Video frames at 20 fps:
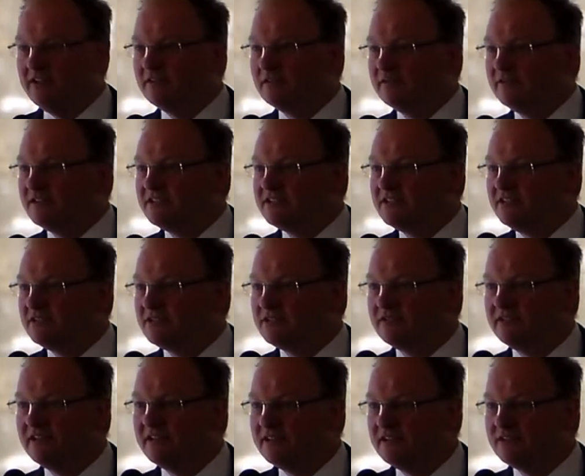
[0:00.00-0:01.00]
dint of its
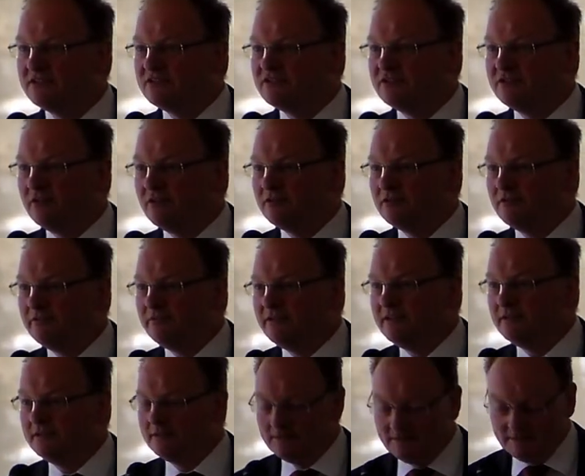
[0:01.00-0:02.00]
history and its
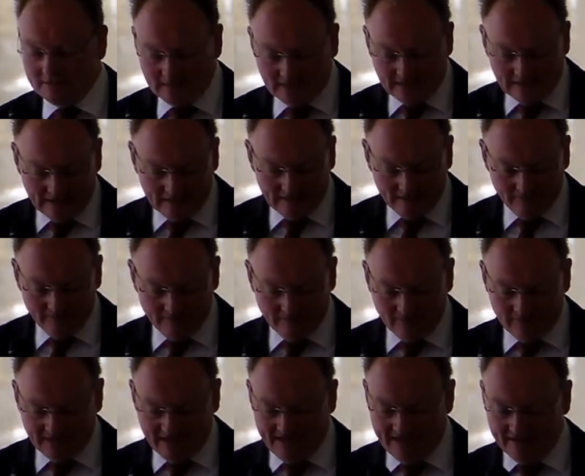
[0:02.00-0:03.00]
geography
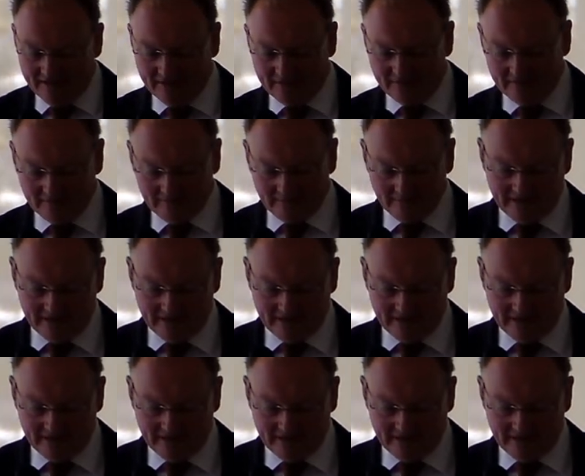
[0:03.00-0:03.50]
um, and,